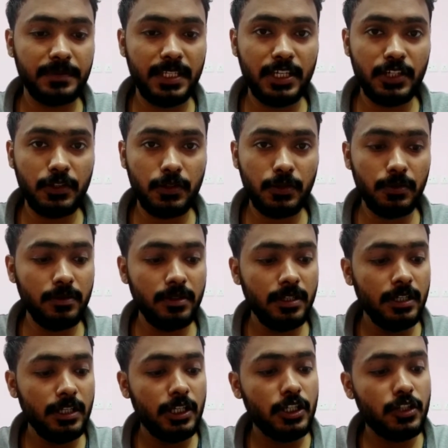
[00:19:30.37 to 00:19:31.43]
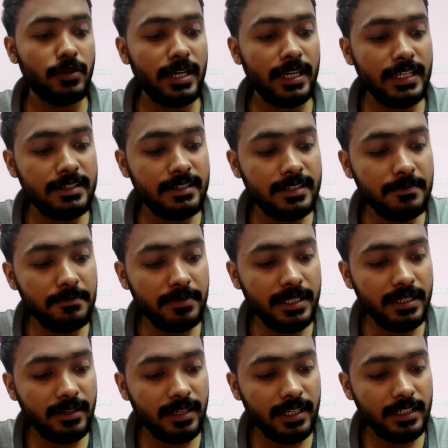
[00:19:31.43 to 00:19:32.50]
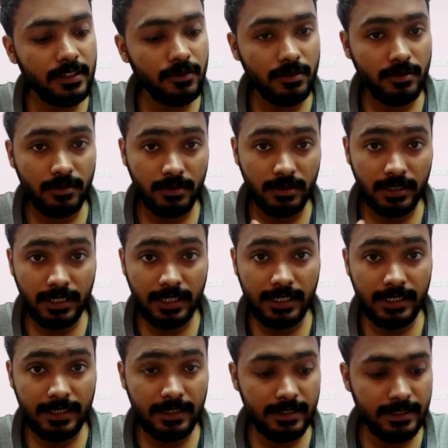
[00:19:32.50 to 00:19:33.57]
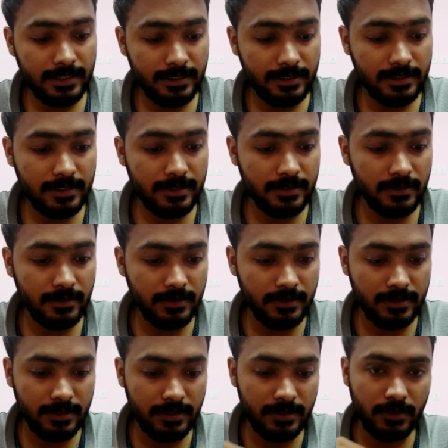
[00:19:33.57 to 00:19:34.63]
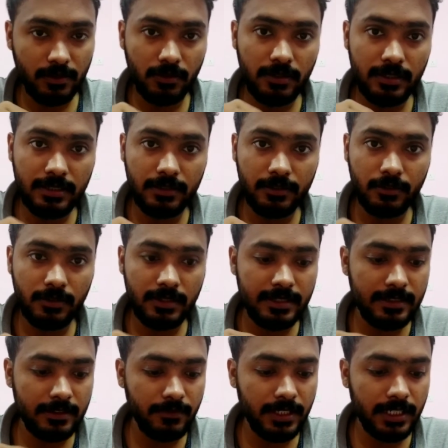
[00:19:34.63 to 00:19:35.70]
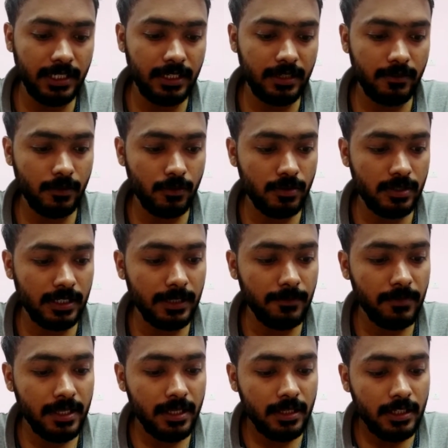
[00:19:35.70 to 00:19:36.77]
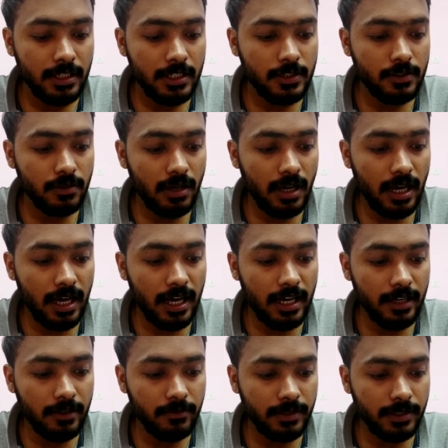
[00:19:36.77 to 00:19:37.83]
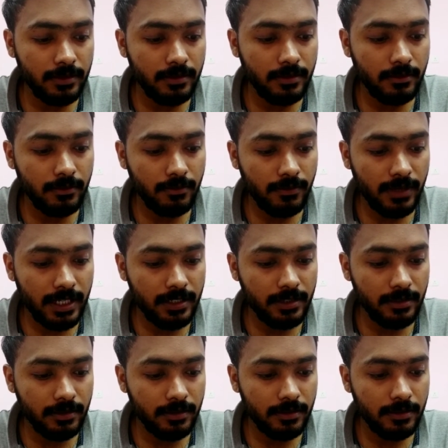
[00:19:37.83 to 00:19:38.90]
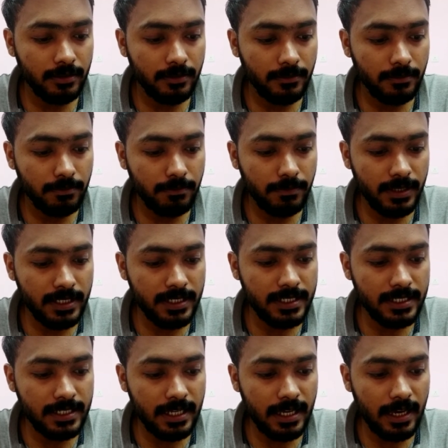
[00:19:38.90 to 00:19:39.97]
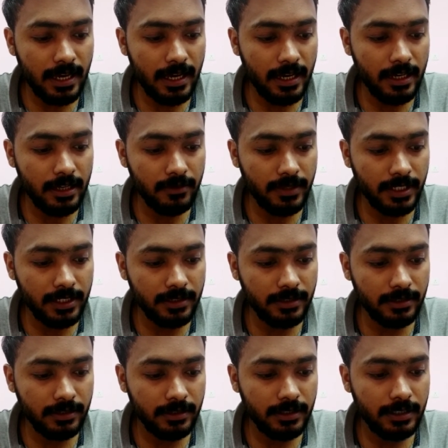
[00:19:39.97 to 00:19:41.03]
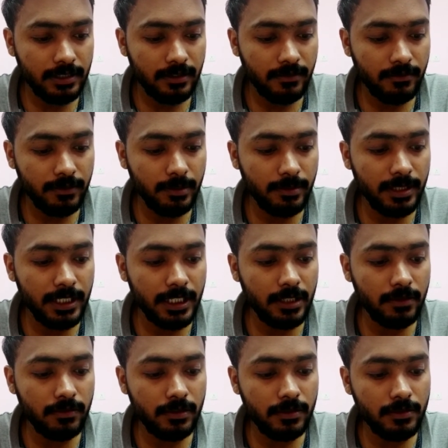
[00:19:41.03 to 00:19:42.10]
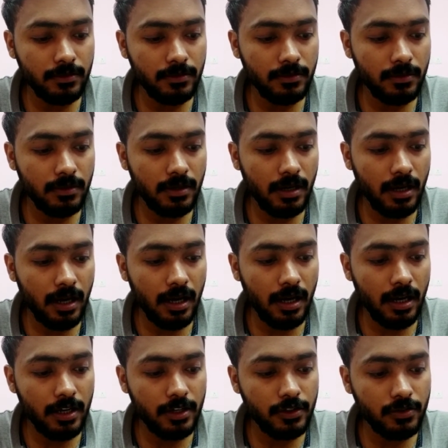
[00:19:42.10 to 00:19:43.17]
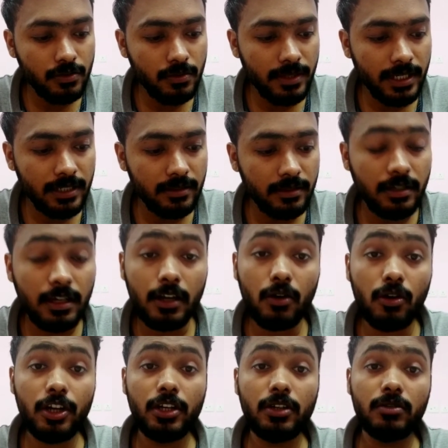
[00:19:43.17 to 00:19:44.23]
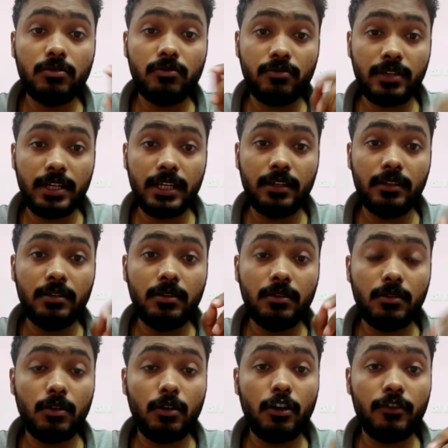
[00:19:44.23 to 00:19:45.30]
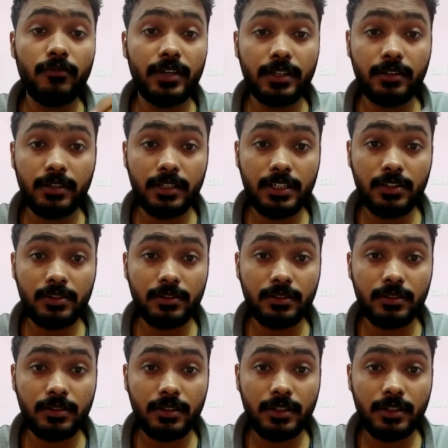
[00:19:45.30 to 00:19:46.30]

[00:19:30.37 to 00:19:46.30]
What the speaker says: yes or no? So I can simply write clearly, just listen very closely. So R1 vector plus R vector will be equal to R2 vector according to triangle law of vector addition,